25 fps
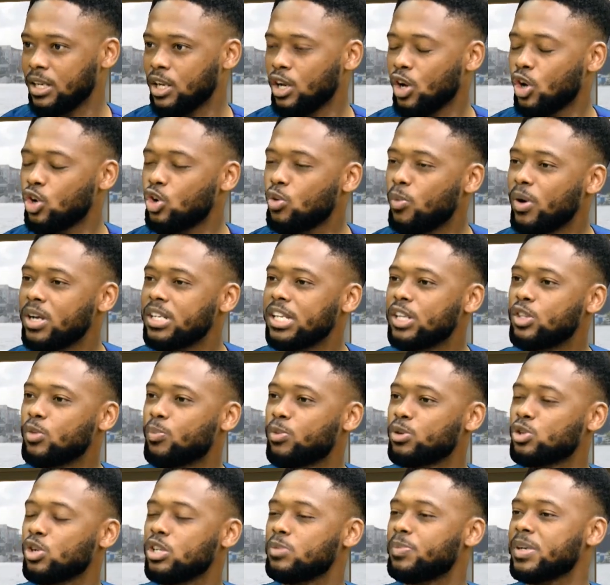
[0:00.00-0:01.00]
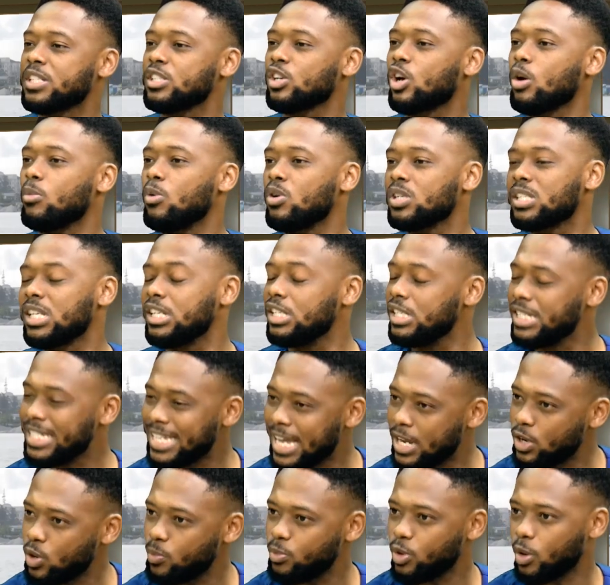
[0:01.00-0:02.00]
Nobody there to pursue the person come out saying here
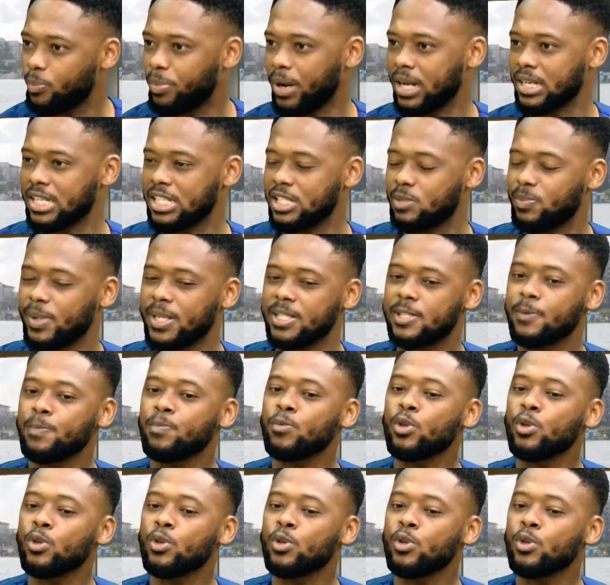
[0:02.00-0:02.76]
no be your parking space.